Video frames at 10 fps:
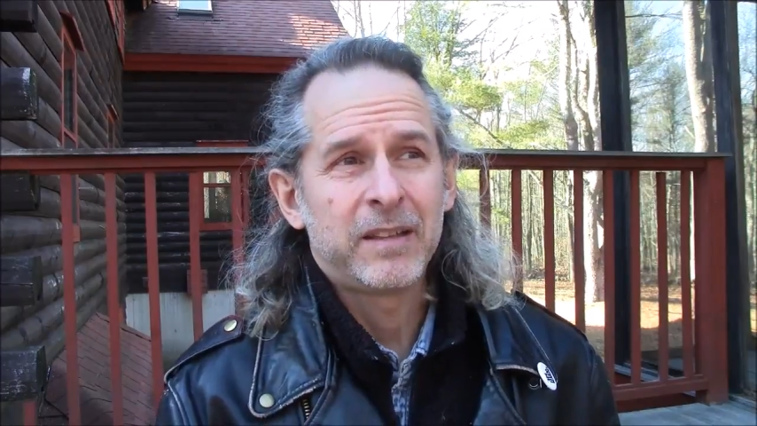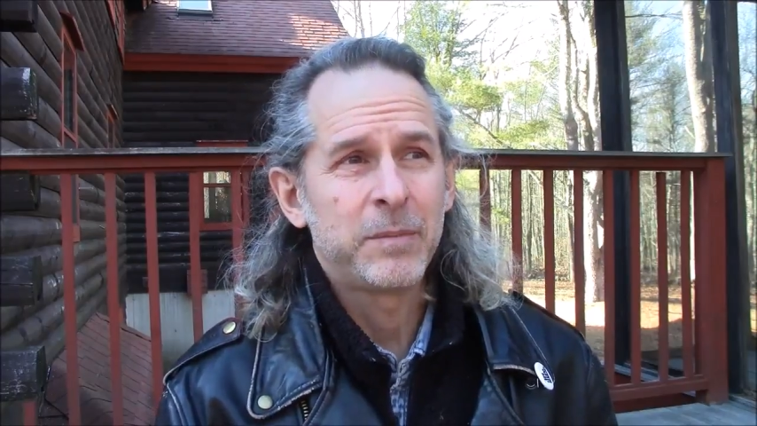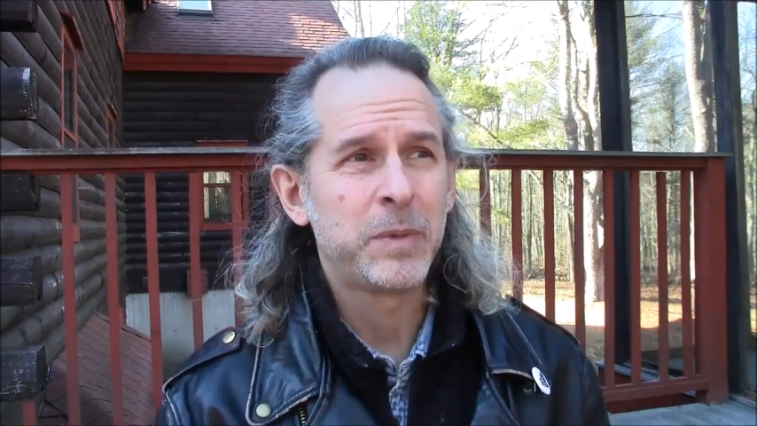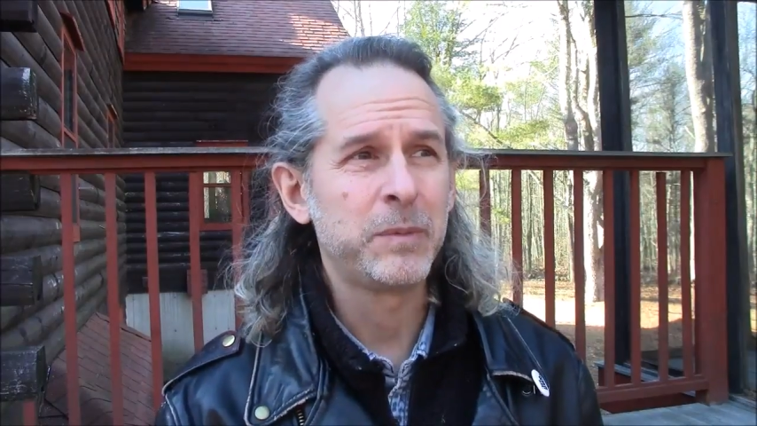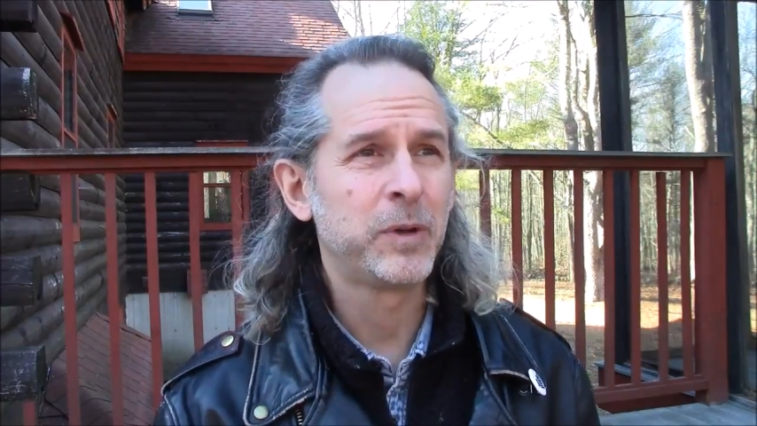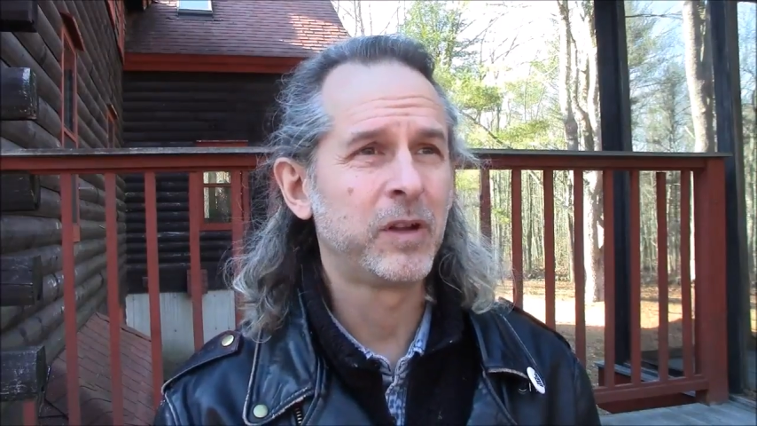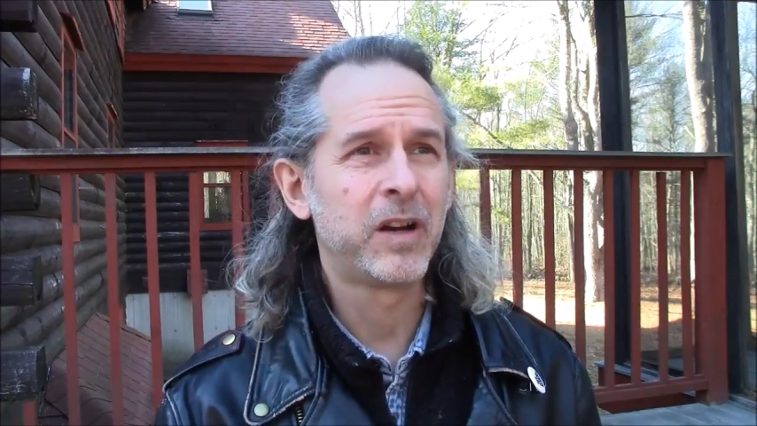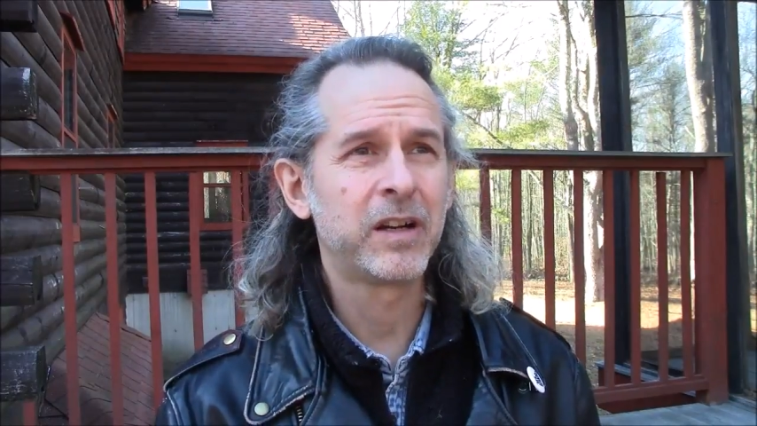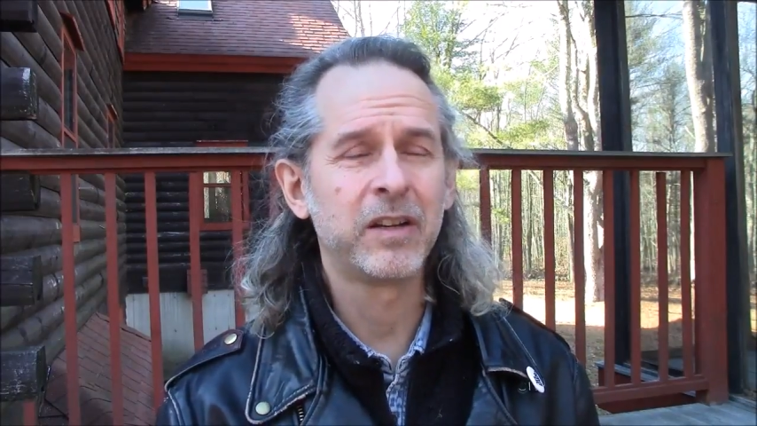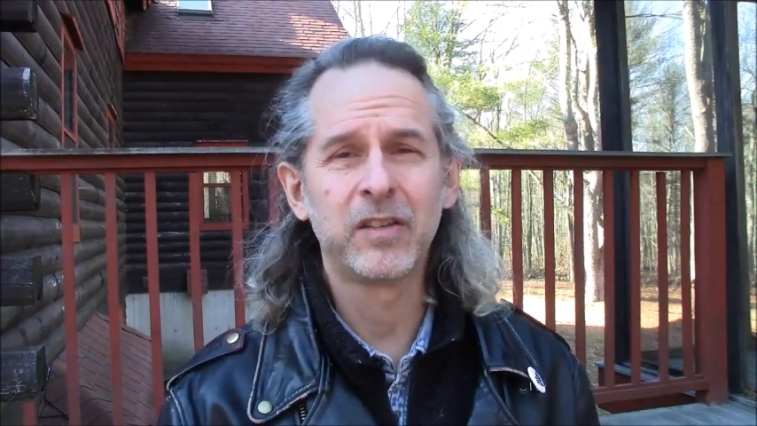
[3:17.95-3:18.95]
some people
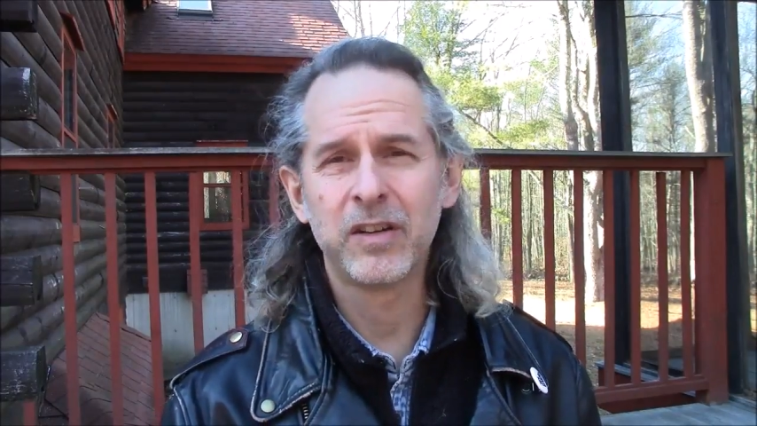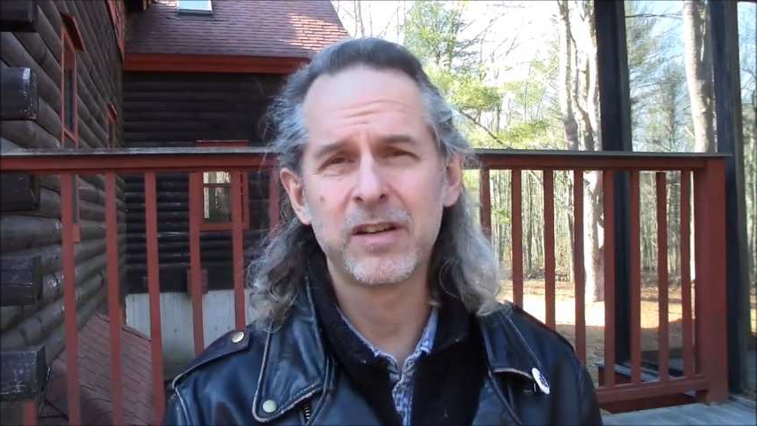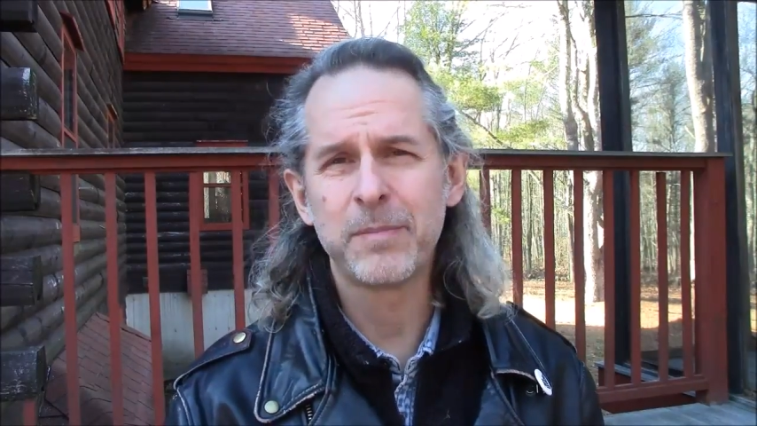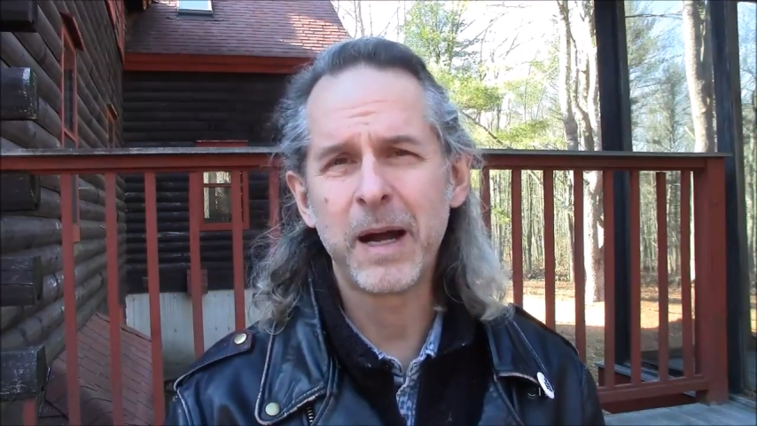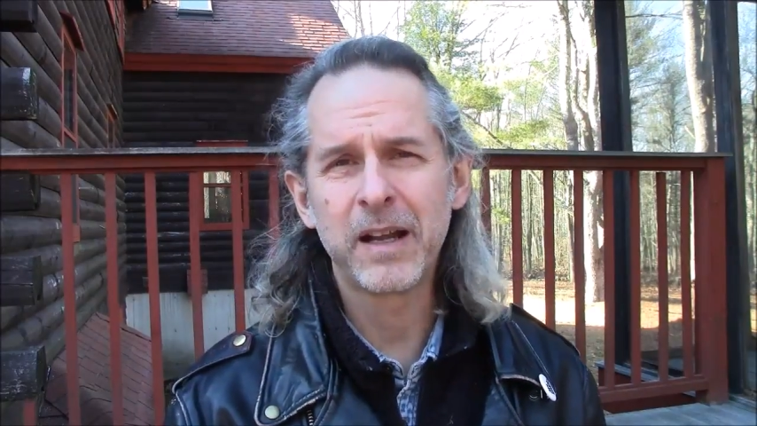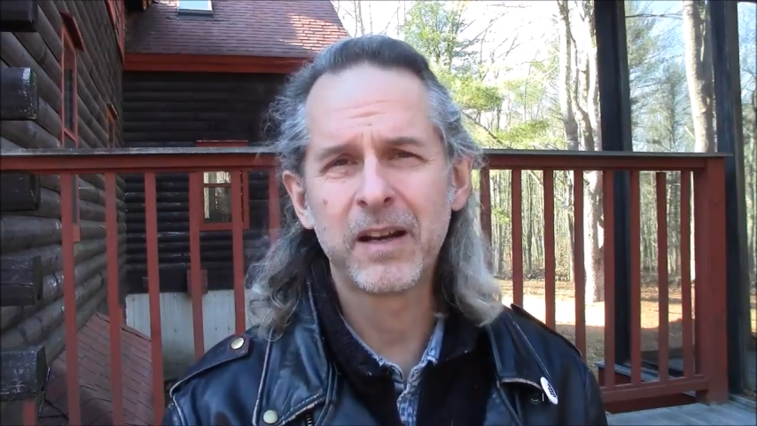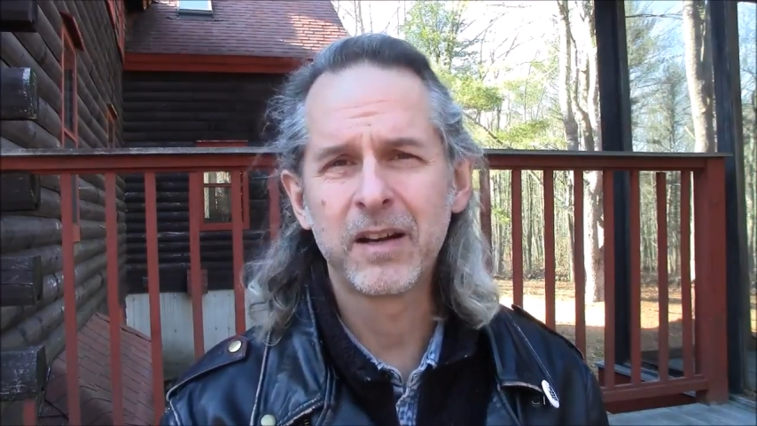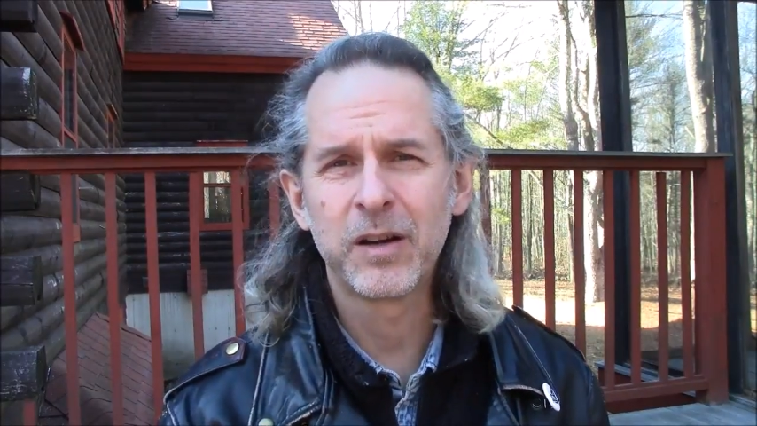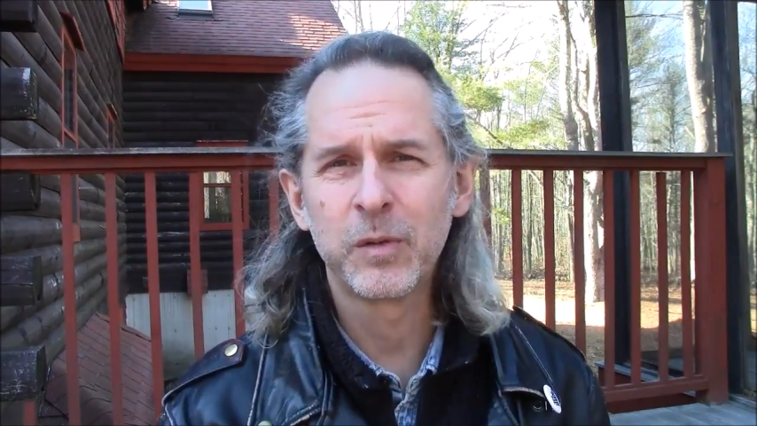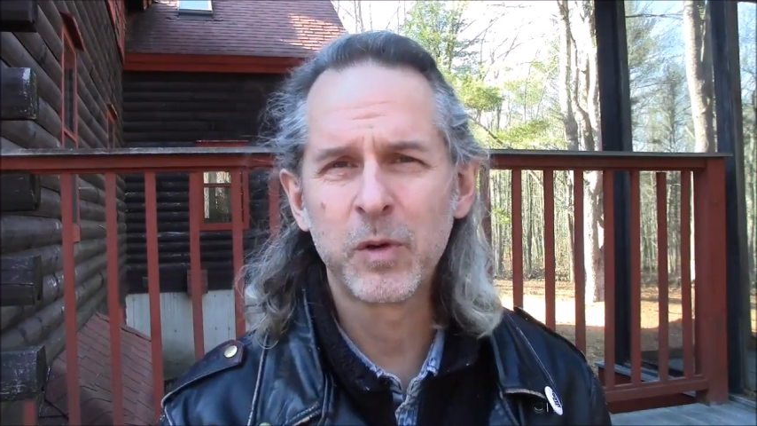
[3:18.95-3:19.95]
are concerned about it
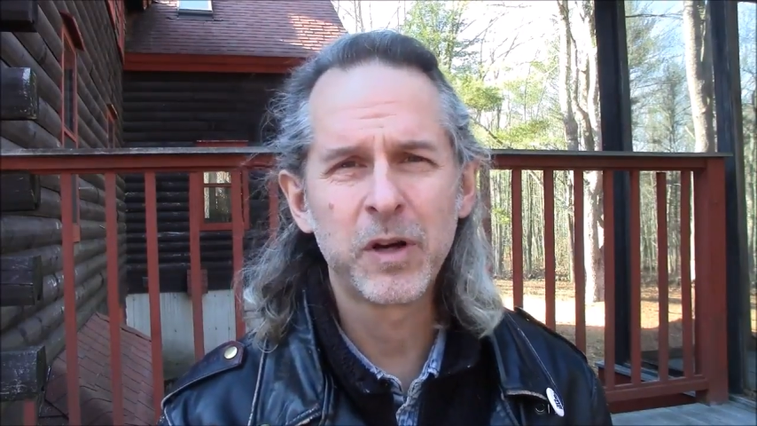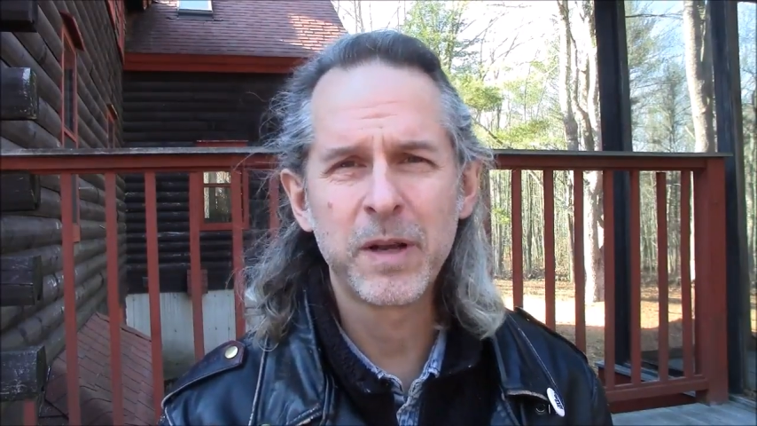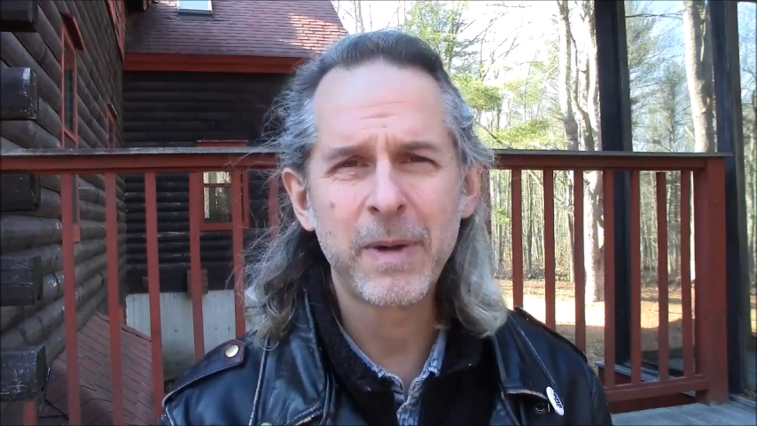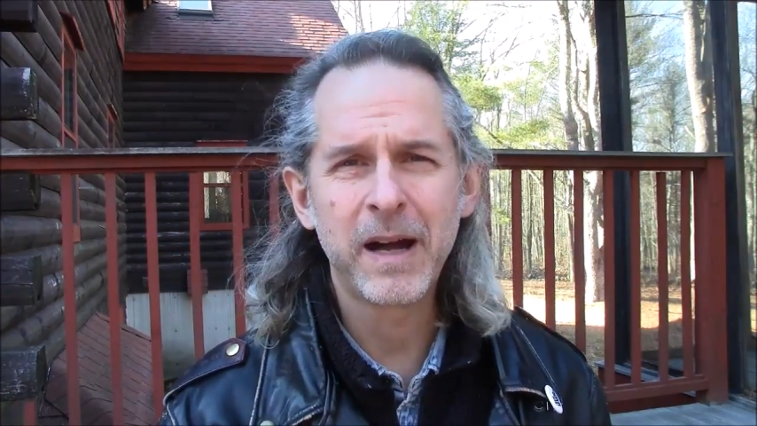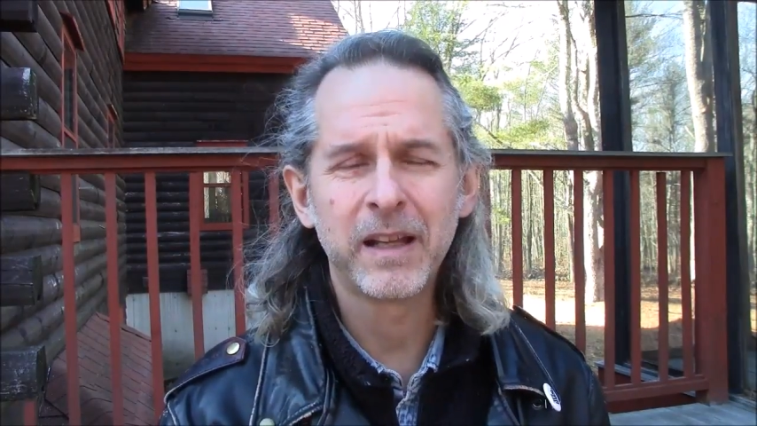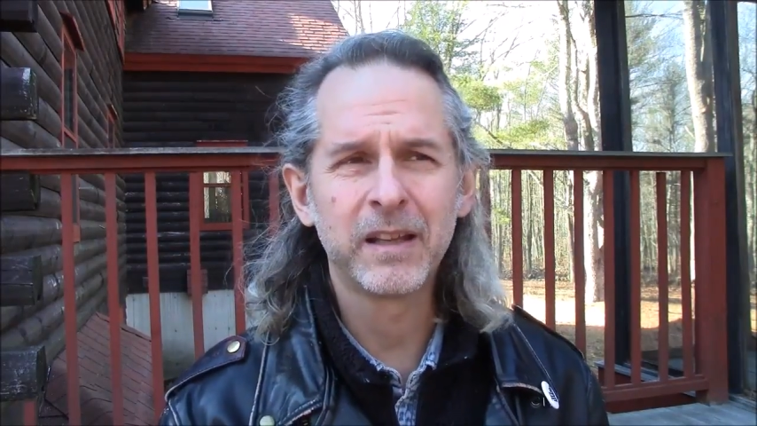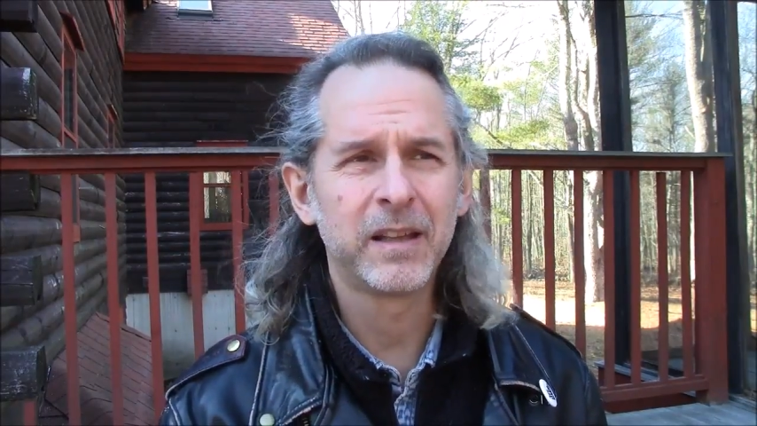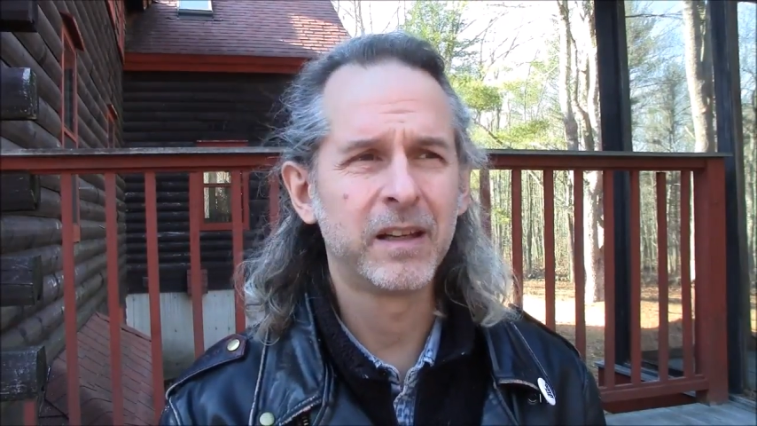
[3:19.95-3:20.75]
or worried about it.